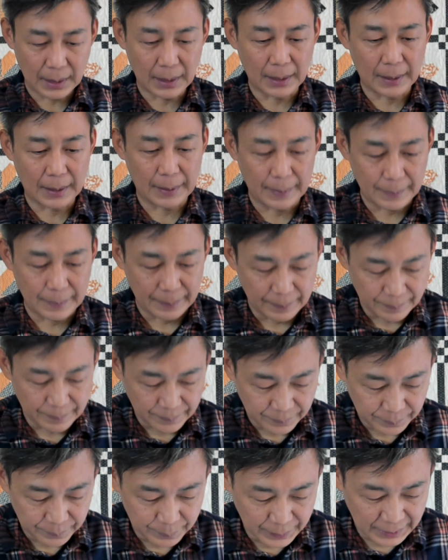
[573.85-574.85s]

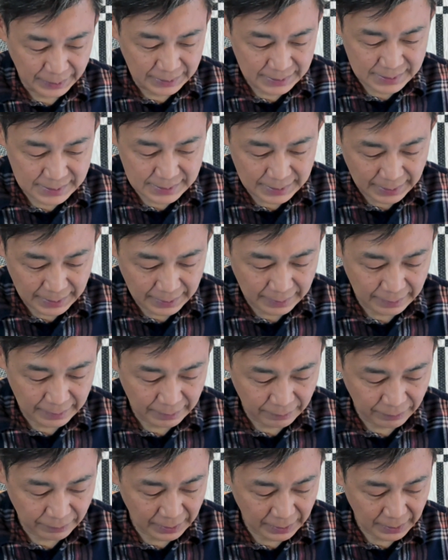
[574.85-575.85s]
But instead
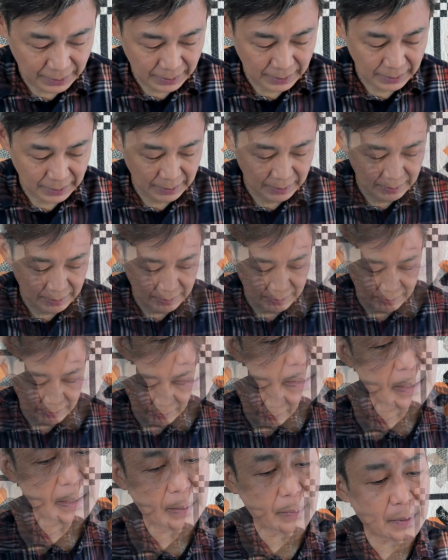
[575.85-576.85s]
of the
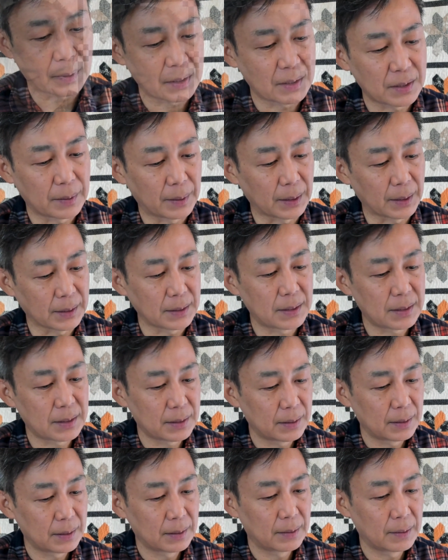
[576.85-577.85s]
Weeks Dye Works
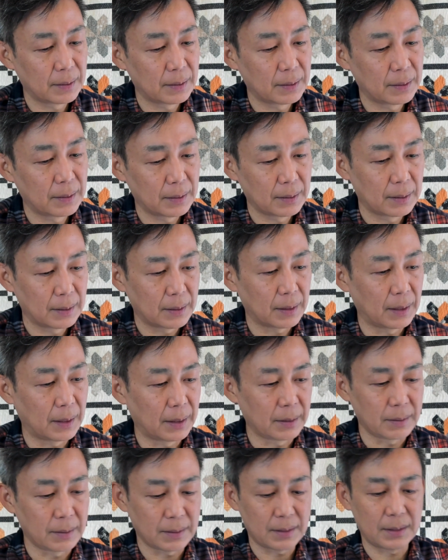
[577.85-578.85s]
threads,
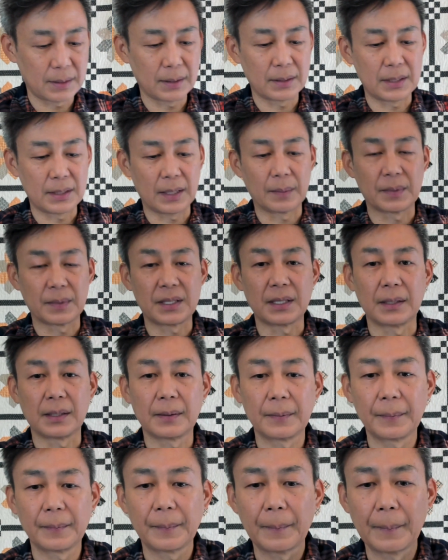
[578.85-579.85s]
I used the
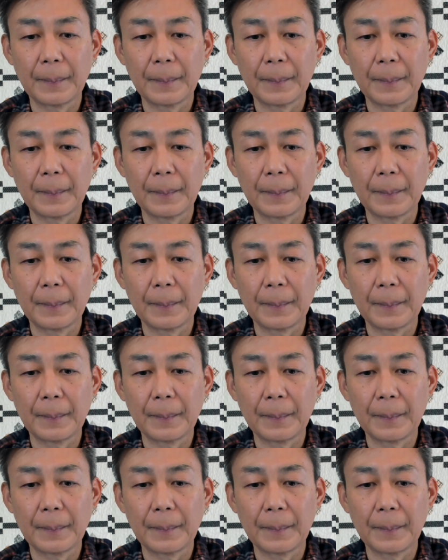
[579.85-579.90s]
DMC.